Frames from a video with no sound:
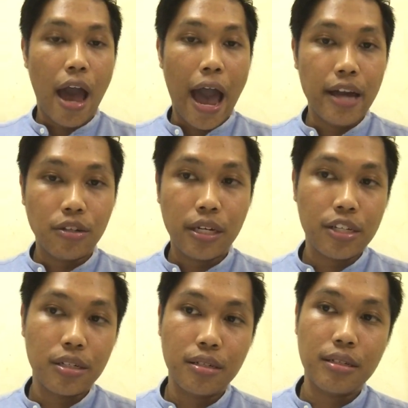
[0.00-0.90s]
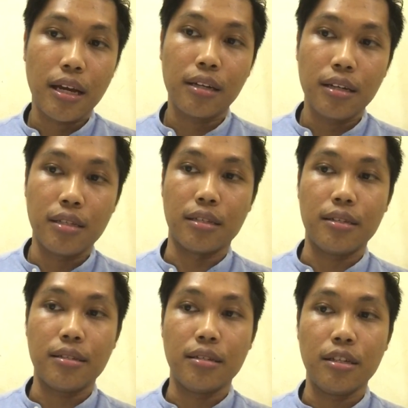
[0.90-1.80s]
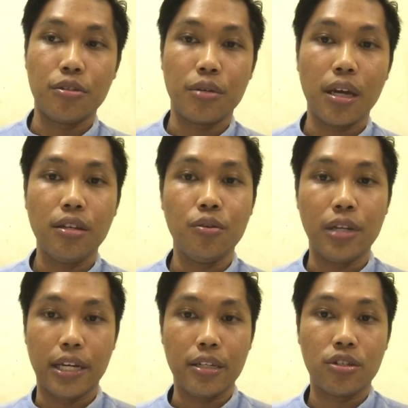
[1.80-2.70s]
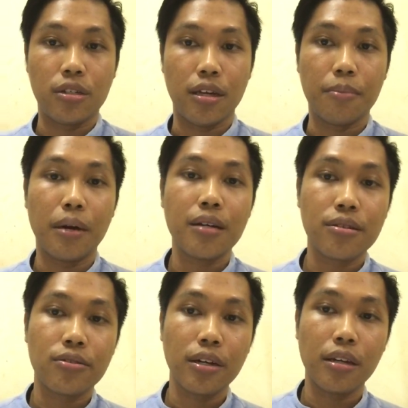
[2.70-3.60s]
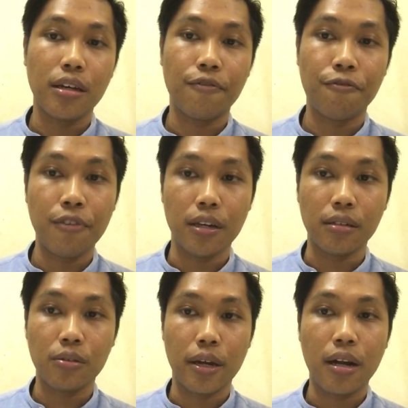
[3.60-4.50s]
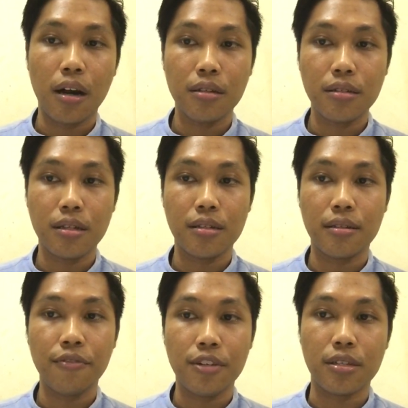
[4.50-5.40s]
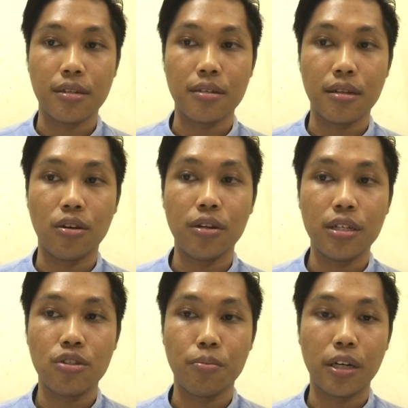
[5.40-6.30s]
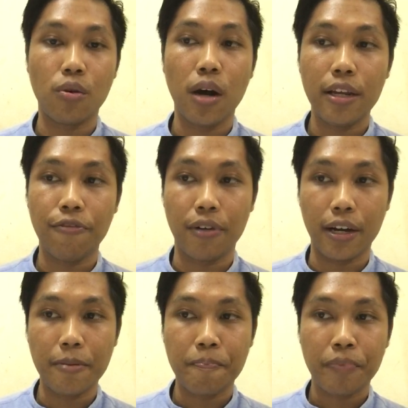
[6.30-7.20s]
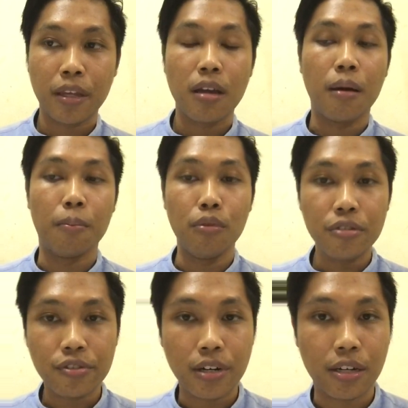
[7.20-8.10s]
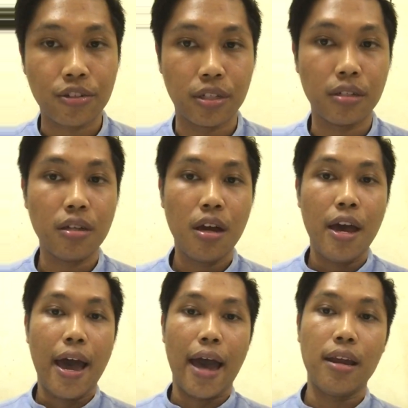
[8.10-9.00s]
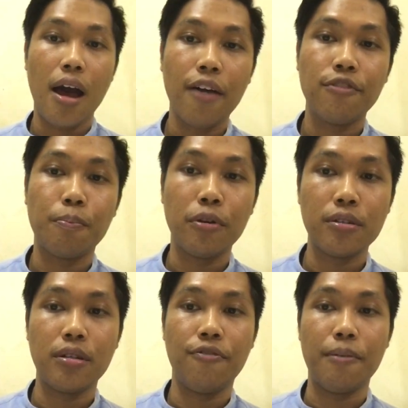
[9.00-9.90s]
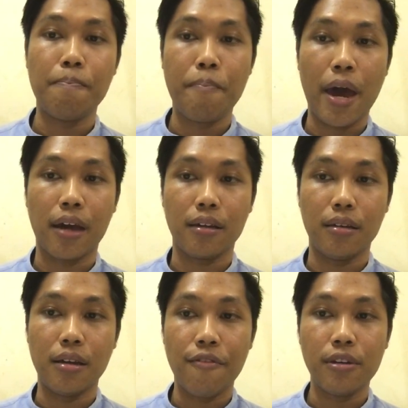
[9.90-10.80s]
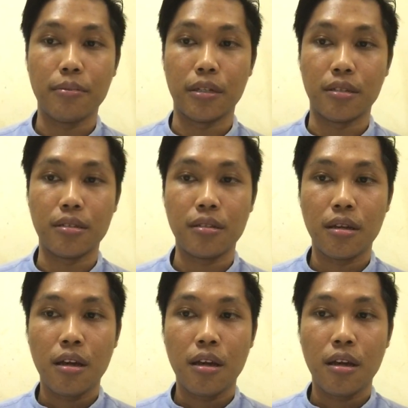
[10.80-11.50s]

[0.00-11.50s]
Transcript: Educational psychologists need to gain knowledge in mastering their field to enhance their services in order to be qualified, more structured, and have a positive impact in developments.